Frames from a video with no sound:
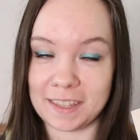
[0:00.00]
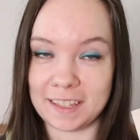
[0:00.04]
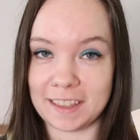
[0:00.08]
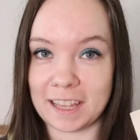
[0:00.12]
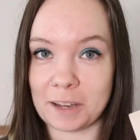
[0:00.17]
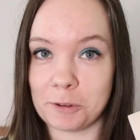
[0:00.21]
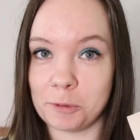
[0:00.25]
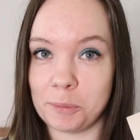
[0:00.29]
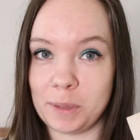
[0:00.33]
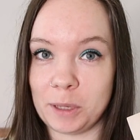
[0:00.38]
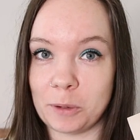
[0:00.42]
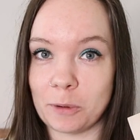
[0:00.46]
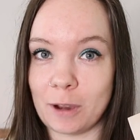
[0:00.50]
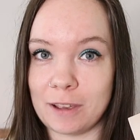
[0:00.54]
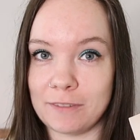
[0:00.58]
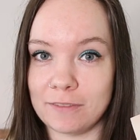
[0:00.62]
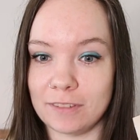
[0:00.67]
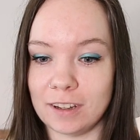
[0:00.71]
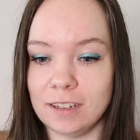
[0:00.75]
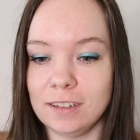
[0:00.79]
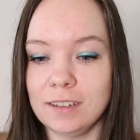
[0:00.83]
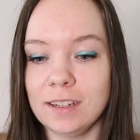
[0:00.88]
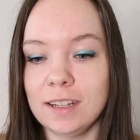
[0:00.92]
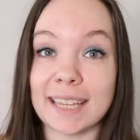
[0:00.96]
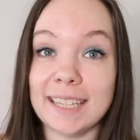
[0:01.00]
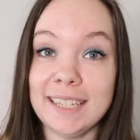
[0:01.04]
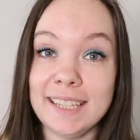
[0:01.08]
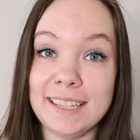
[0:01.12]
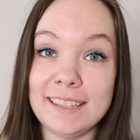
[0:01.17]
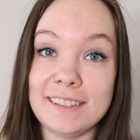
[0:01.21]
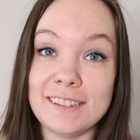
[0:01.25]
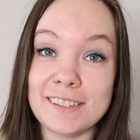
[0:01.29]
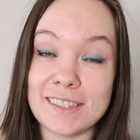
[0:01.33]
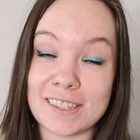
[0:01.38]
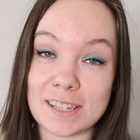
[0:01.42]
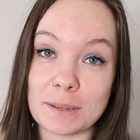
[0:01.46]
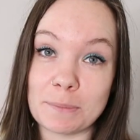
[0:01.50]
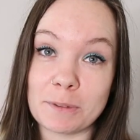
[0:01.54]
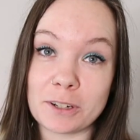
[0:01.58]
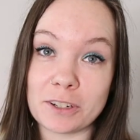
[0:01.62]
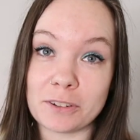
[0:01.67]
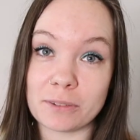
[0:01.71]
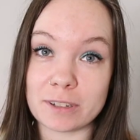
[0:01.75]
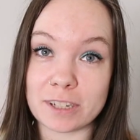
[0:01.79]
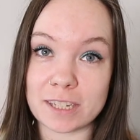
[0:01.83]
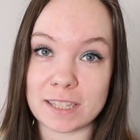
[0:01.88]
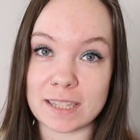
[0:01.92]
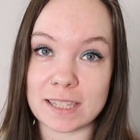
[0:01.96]
I think that would be quite fun. Thank you so
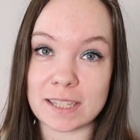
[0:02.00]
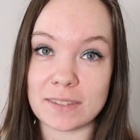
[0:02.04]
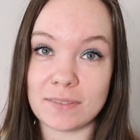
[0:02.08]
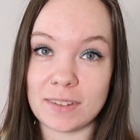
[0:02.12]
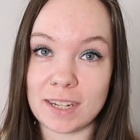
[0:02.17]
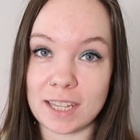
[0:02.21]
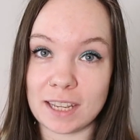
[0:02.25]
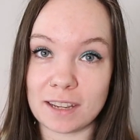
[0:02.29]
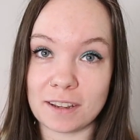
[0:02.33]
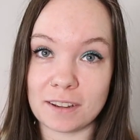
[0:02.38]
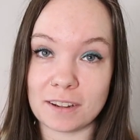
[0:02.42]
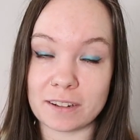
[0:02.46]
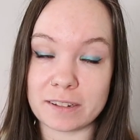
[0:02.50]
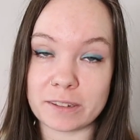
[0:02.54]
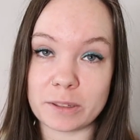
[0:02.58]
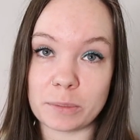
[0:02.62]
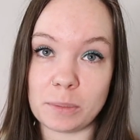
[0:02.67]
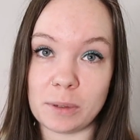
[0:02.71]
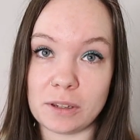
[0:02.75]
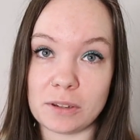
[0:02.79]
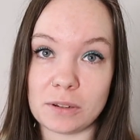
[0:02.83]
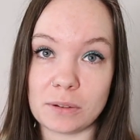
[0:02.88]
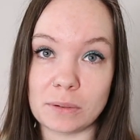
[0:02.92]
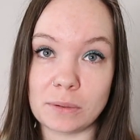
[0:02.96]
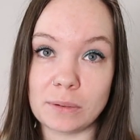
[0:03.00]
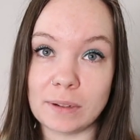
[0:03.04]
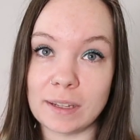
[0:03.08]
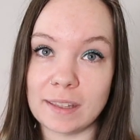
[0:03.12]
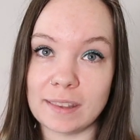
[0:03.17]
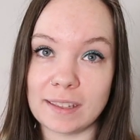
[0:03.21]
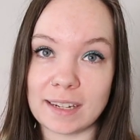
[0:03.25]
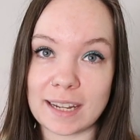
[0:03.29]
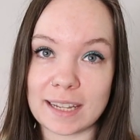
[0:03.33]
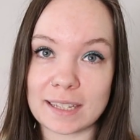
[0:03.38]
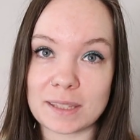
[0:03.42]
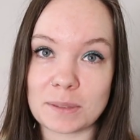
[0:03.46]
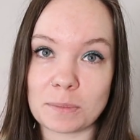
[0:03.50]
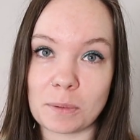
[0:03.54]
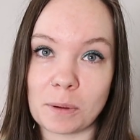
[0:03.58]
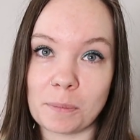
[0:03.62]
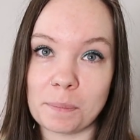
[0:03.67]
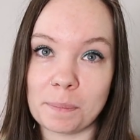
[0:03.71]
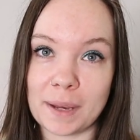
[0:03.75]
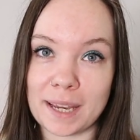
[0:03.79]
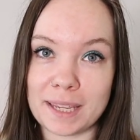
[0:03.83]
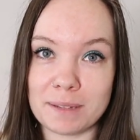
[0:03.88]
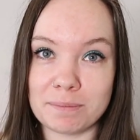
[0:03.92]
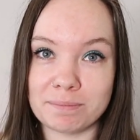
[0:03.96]
much for watching this video. I'll speak to you all in the next
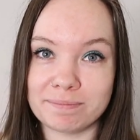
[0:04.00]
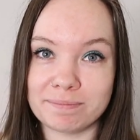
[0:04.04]
one.